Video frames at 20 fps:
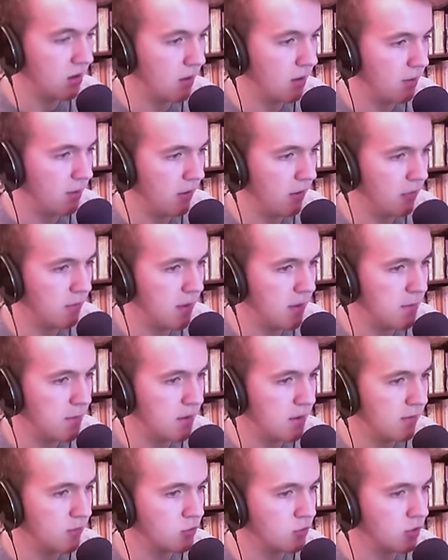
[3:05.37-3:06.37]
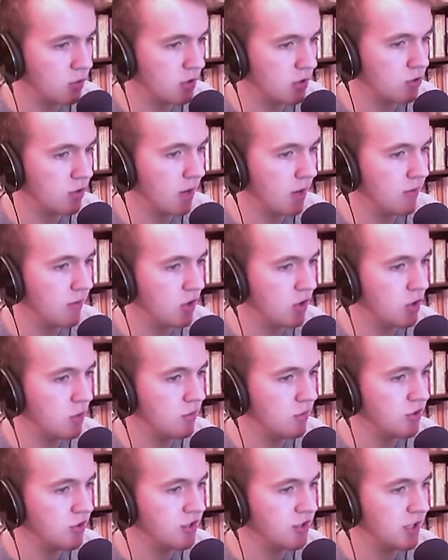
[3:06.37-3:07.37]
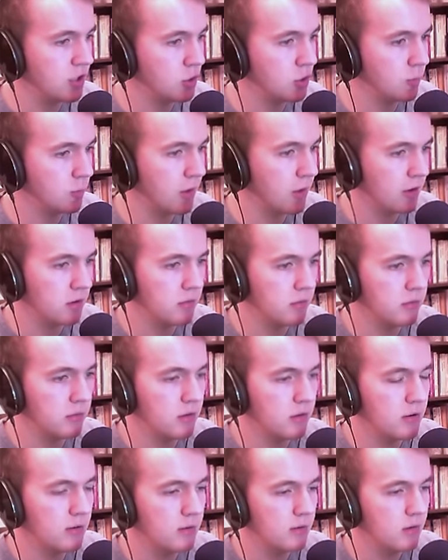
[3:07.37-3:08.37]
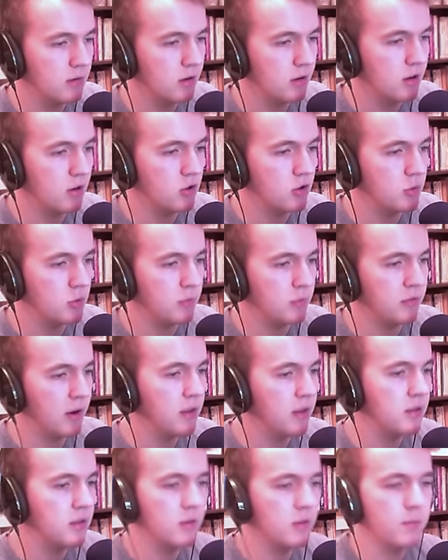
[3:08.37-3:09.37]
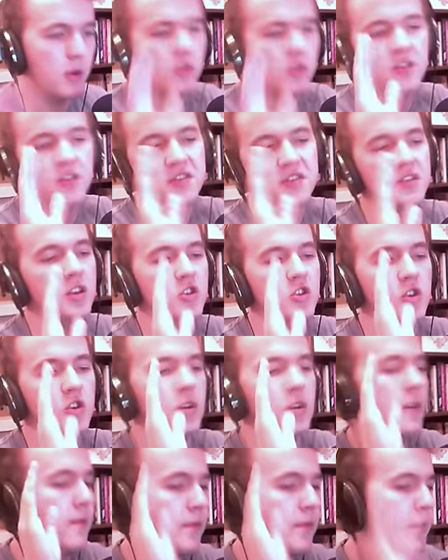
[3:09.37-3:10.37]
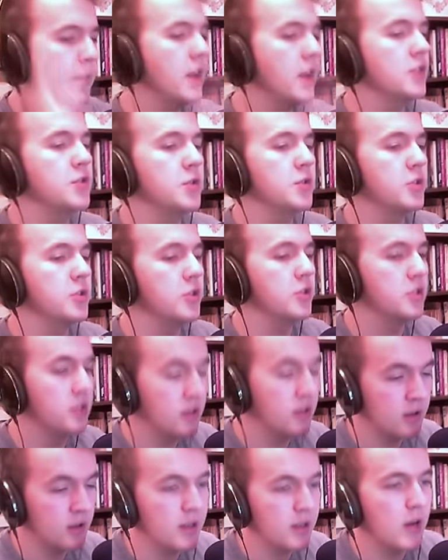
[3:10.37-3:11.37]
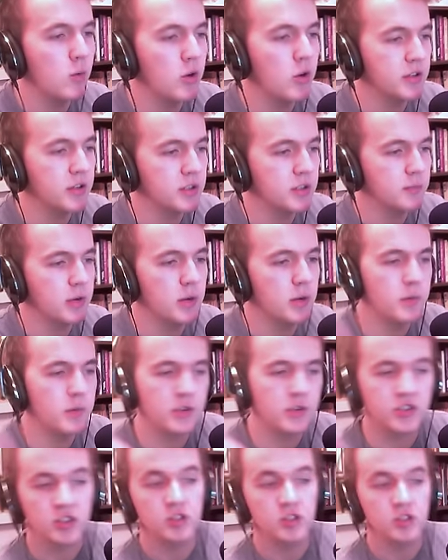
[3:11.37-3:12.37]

Apart from maybe if you try and drive a huge station wagon over it. Oh no, it should be fine. The boat doesn't touch it. That's all good. That works the purpose.